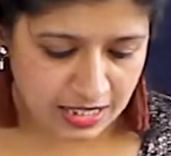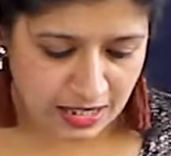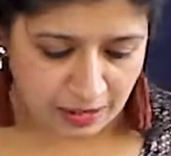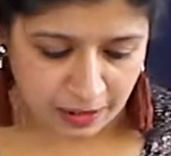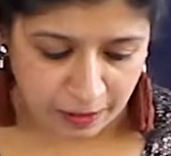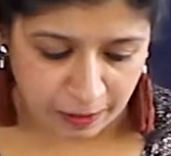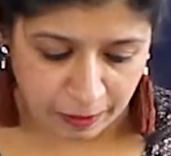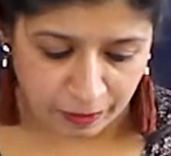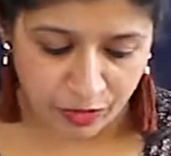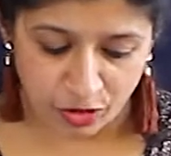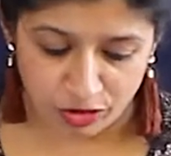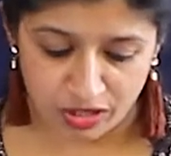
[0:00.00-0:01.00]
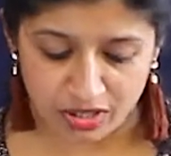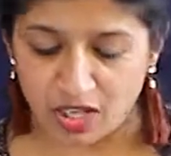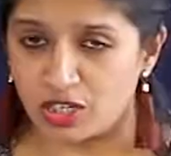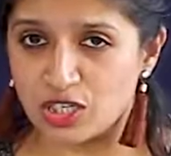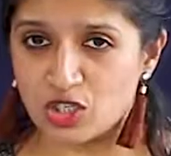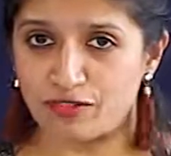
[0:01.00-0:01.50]
the
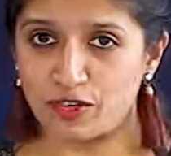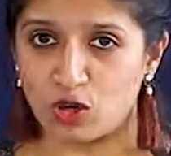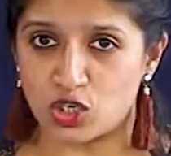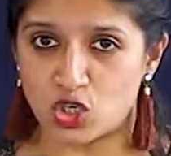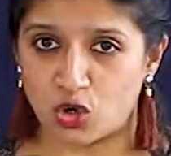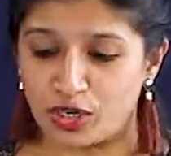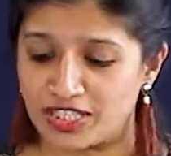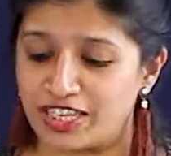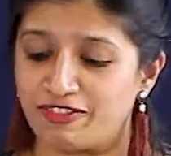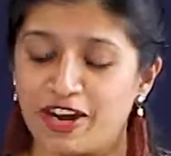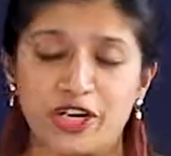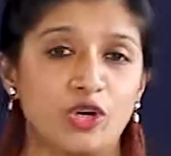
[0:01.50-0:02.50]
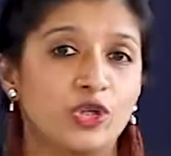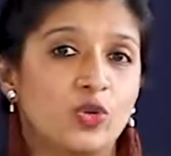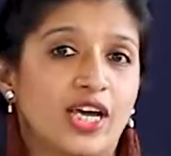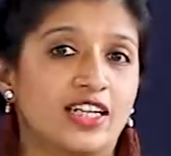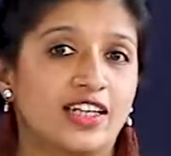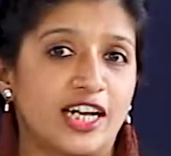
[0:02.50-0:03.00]
colors of your choice. In fact, you
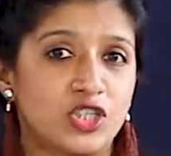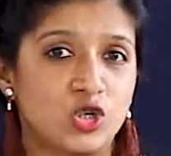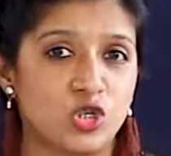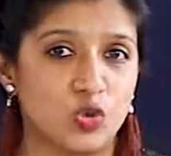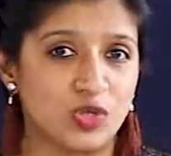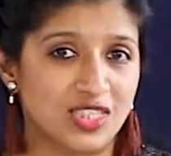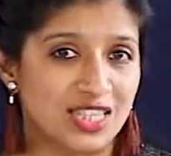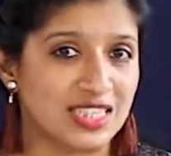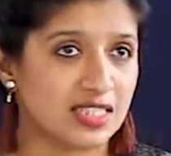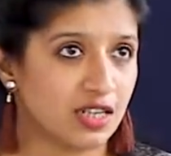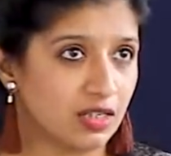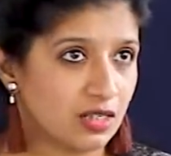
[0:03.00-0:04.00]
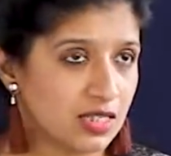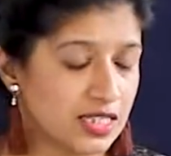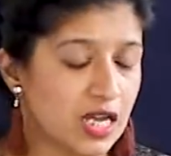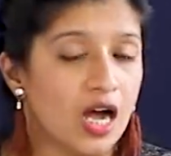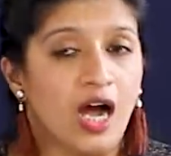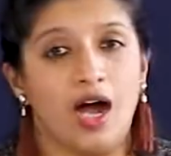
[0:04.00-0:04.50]
can get to choose these colors
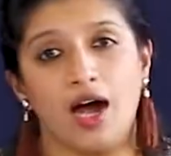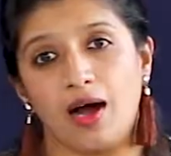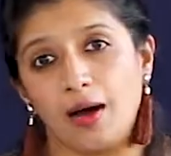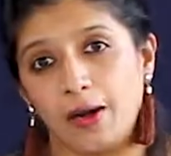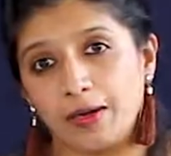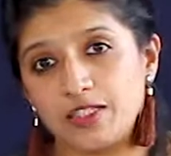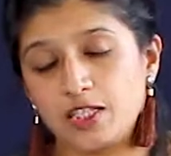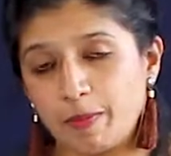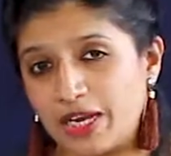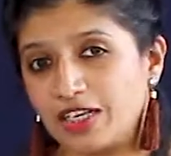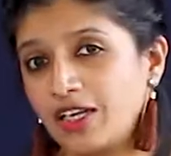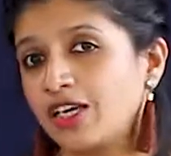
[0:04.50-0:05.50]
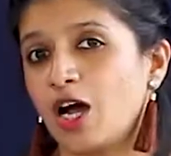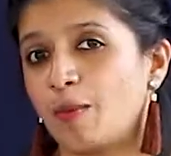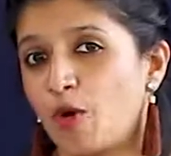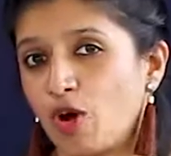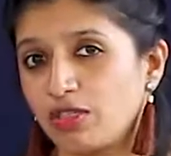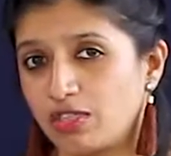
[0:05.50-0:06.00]
depending
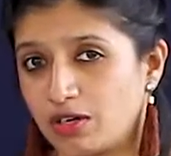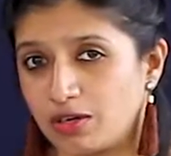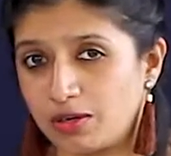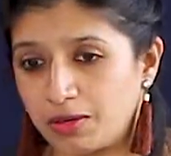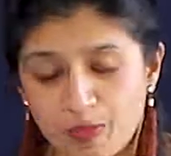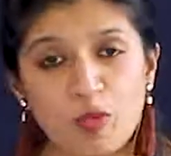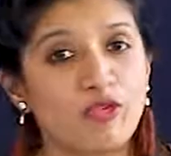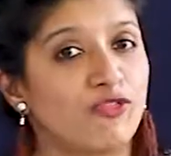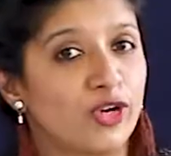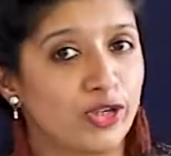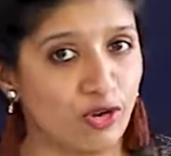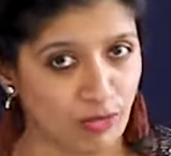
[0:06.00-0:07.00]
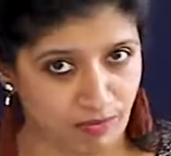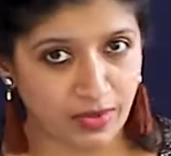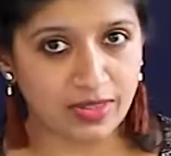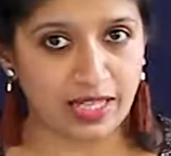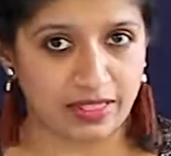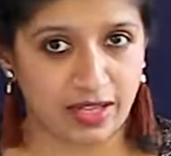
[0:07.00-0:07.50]
upon the portfolio
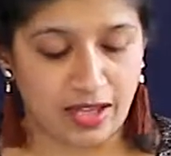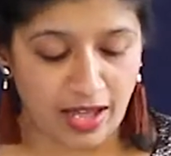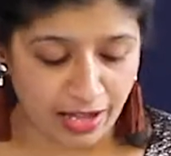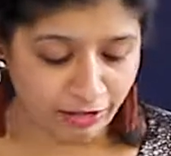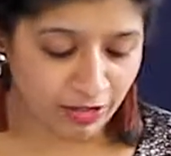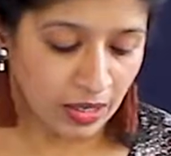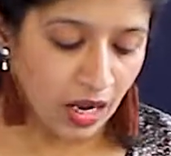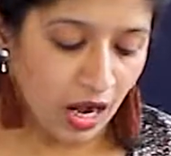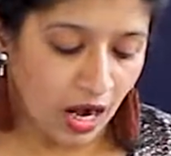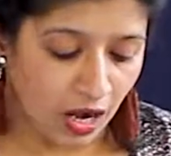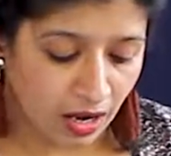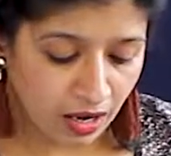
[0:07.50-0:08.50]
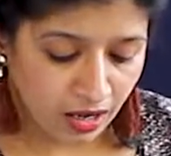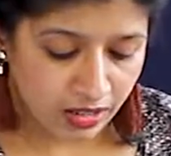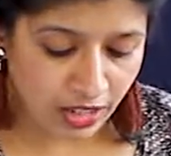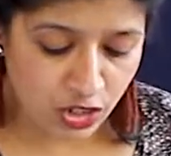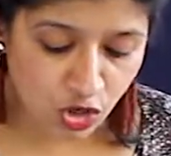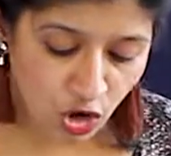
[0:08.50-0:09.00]
that they have.
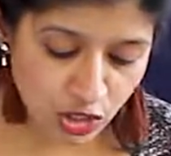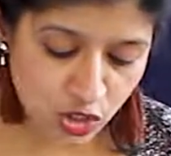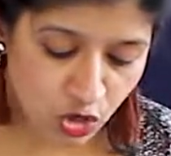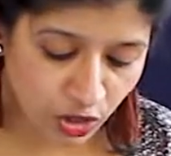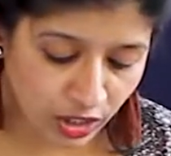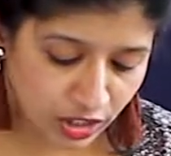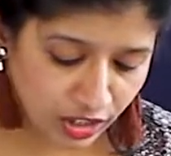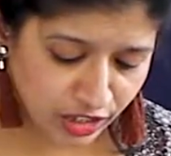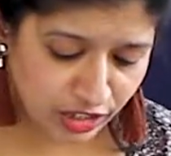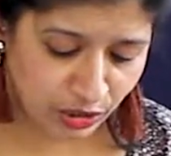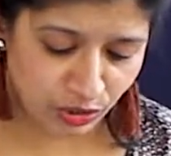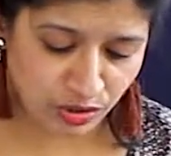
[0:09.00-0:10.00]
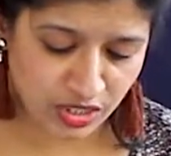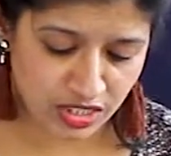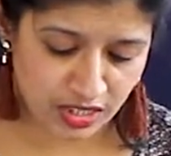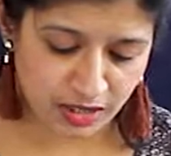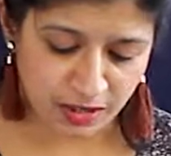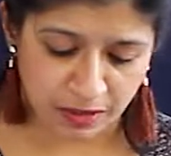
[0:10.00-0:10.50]
This also includes
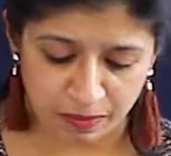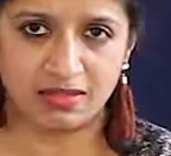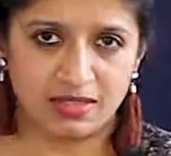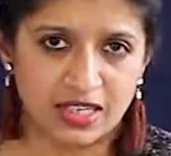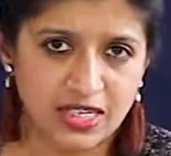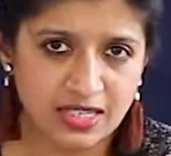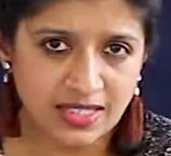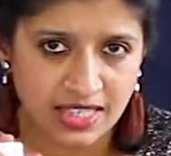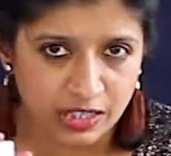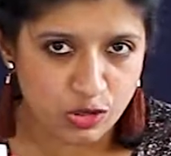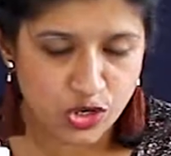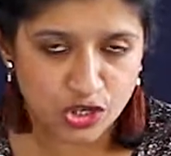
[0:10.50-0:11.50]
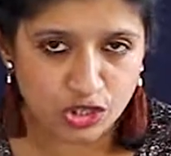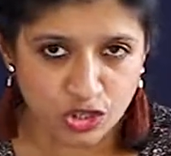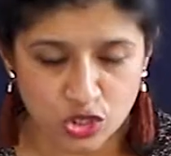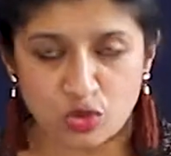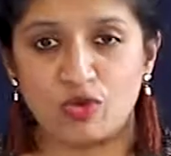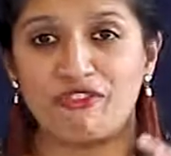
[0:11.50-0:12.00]
a little solution
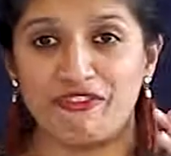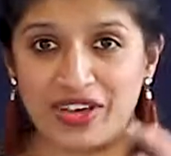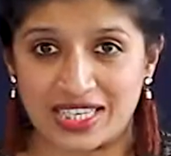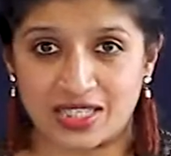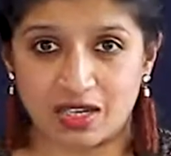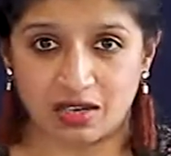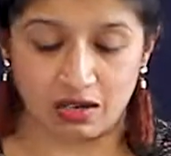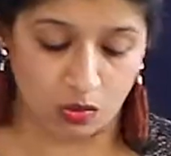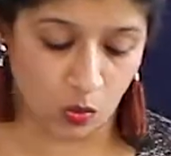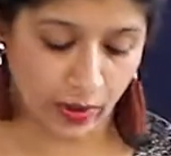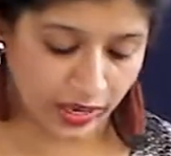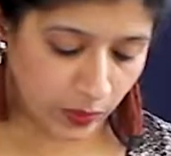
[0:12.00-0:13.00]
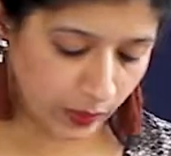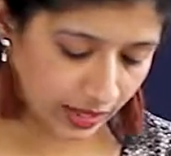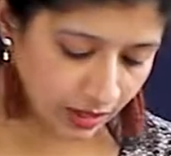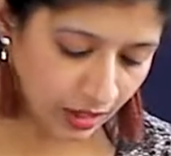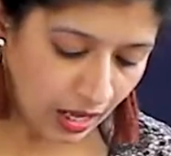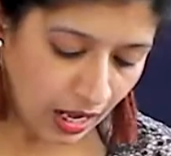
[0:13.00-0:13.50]
to fix the color very
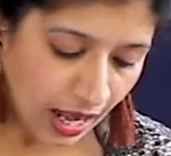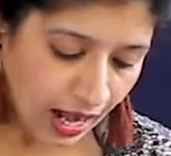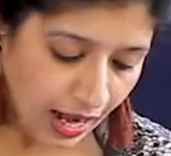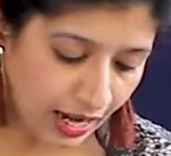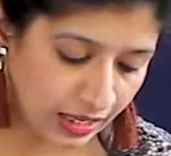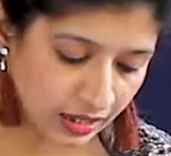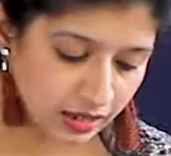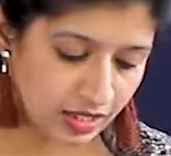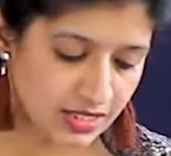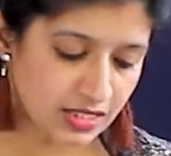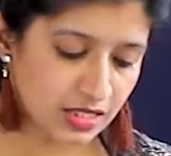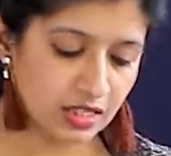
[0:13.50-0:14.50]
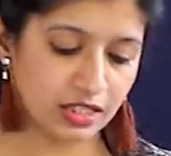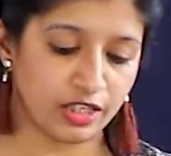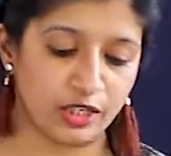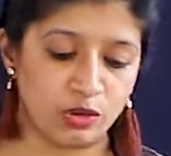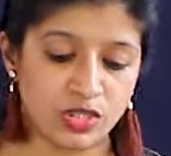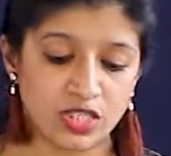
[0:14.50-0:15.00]
well. And this
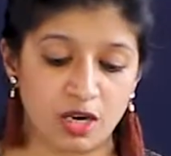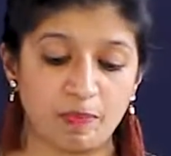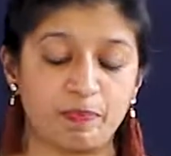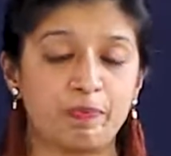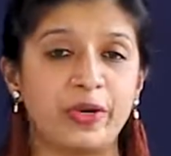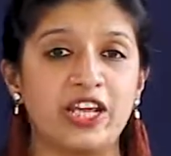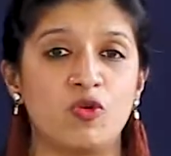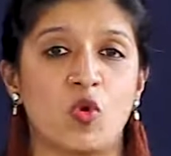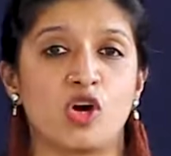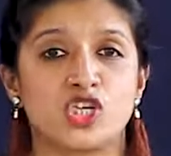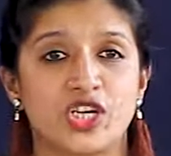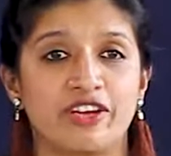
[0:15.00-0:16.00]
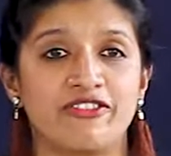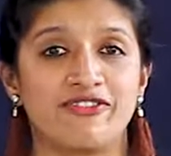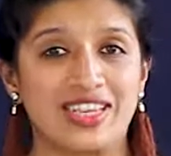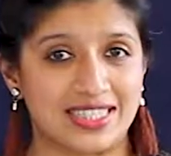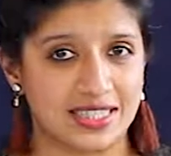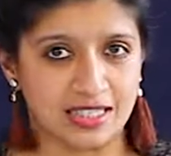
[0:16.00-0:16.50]
includes a pre-washing
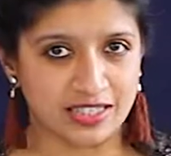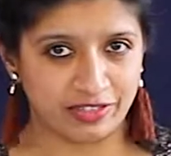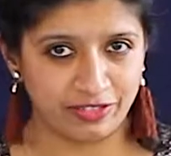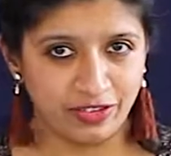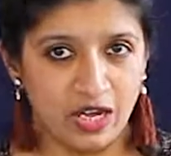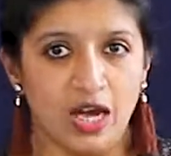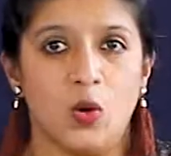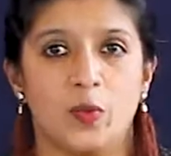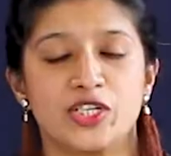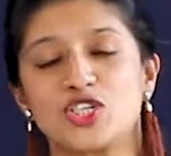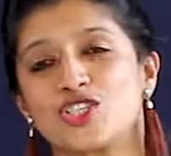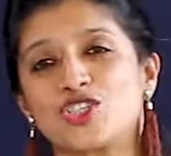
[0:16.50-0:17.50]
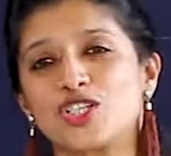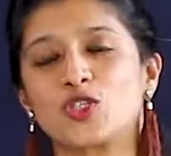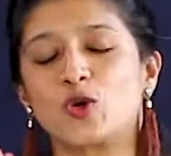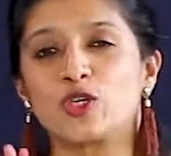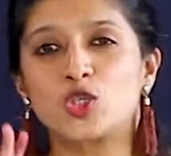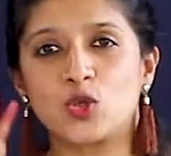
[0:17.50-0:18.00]
fixative, which is just
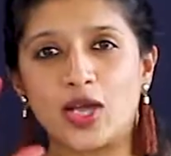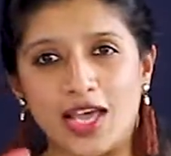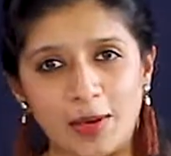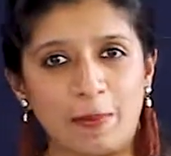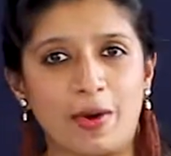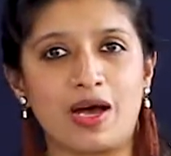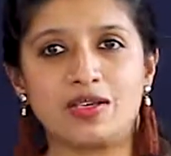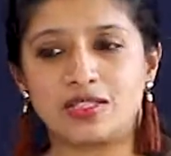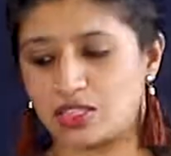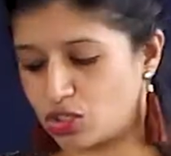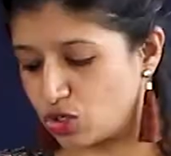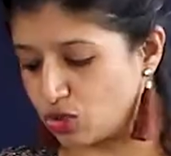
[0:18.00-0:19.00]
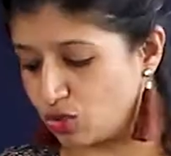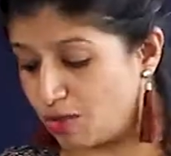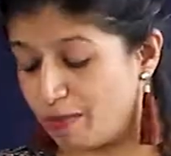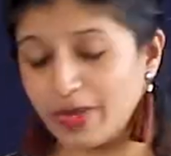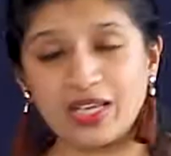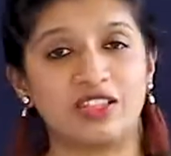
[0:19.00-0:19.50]
going to help us to
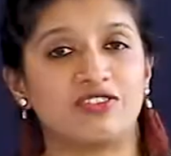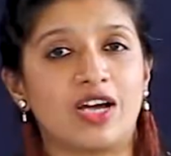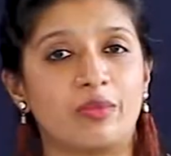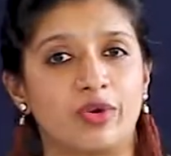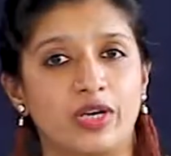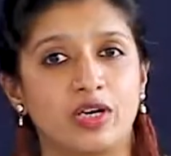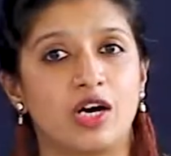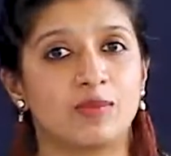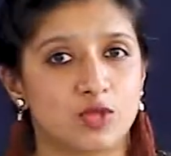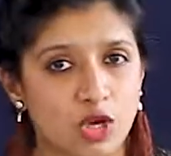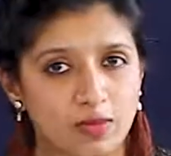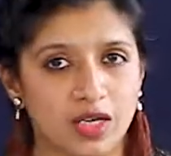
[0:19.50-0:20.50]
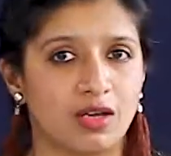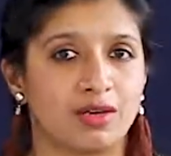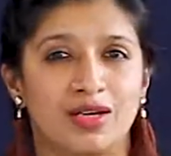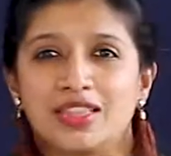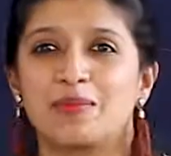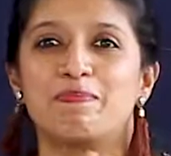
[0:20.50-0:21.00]
make the fabric absorb the
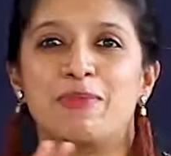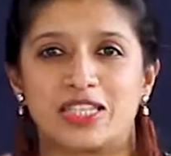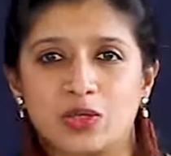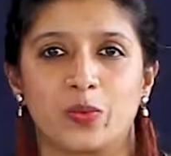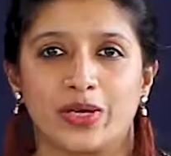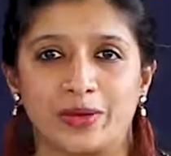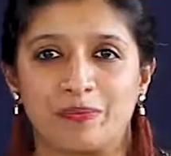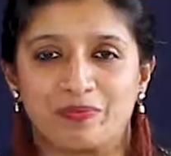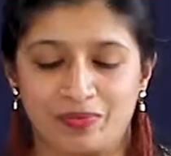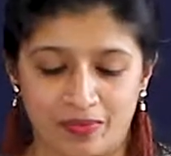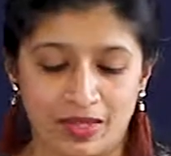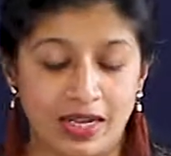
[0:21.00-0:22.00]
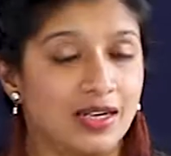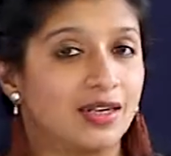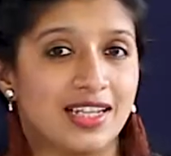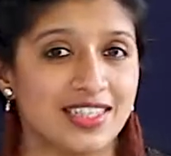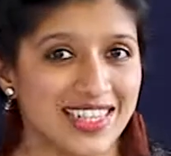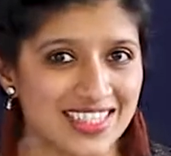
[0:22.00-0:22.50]
color in the better way.
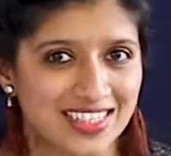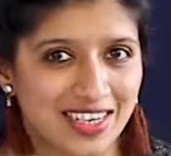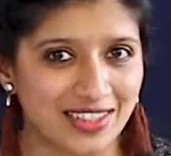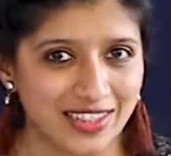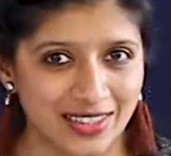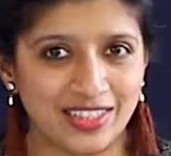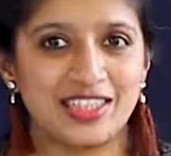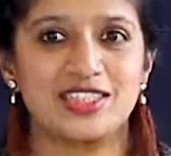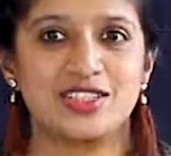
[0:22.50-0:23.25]
Let's get started